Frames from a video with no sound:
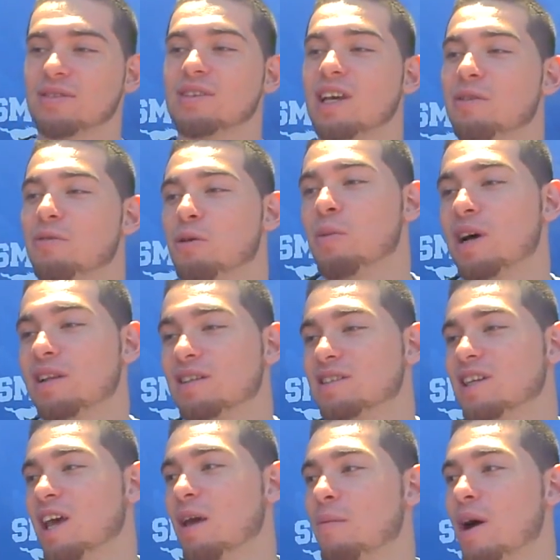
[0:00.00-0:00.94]
And we're about the
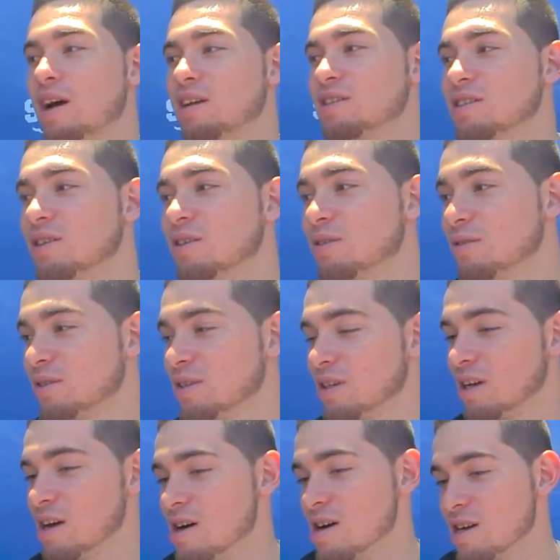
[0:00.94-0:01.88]
same height, so
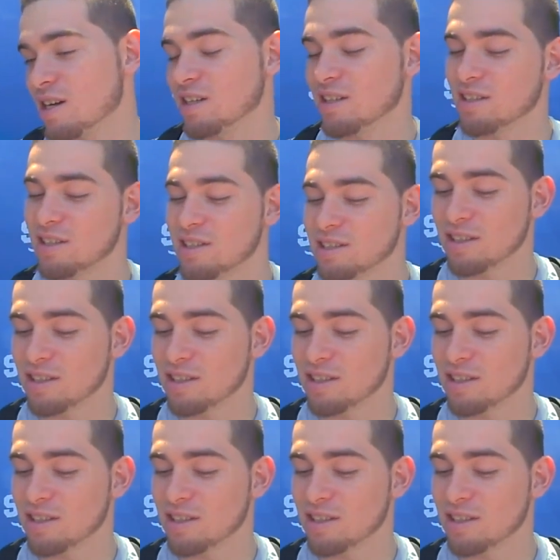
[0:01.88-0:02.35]
it's